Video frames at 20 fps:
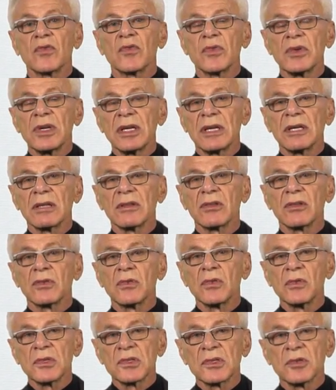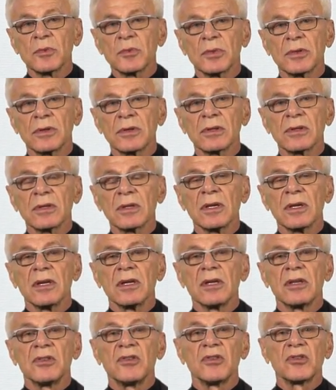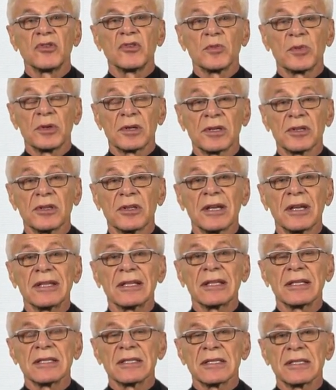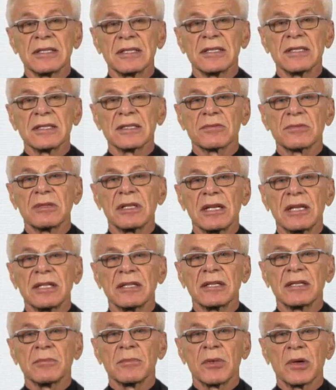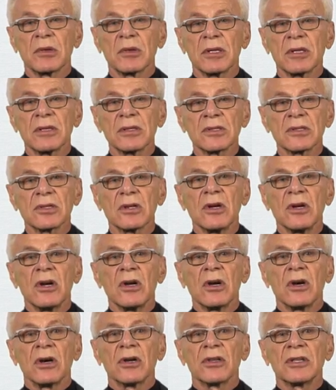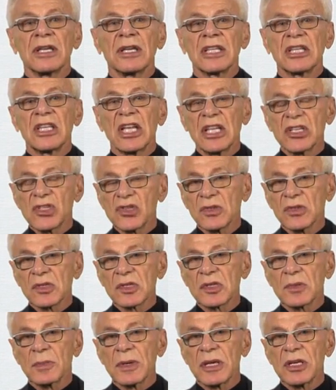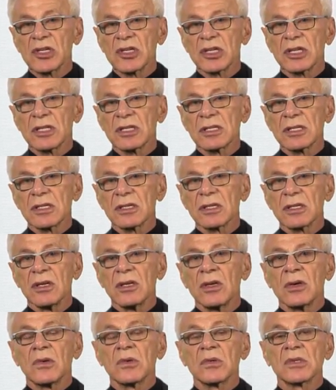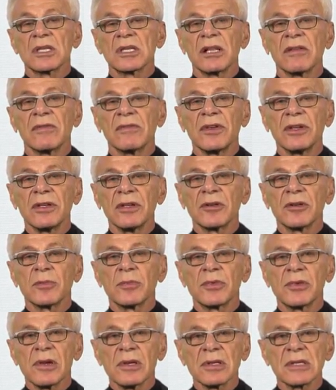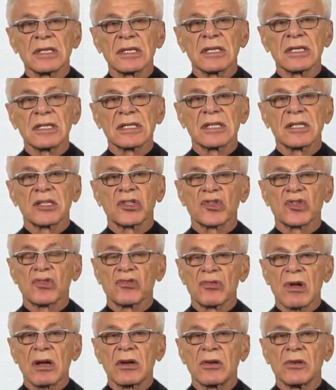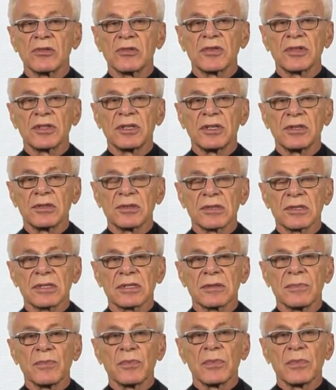weakened tooth support due to periodontal disease-related bone loss, or the edentulous patients whose alveolar process has shrunk over the years.